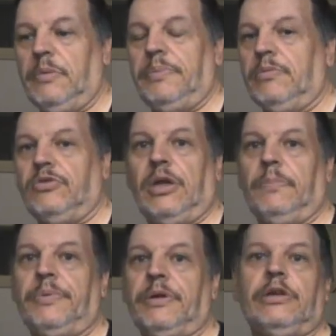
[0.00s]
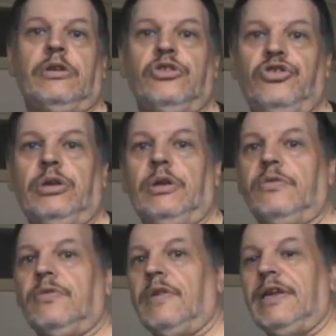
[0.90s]
people dumping in
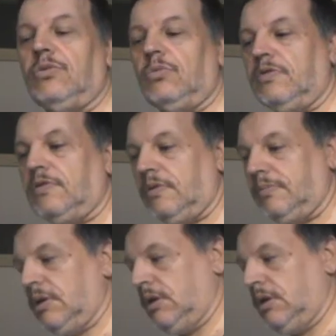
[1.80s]
shitloads of lead all the time.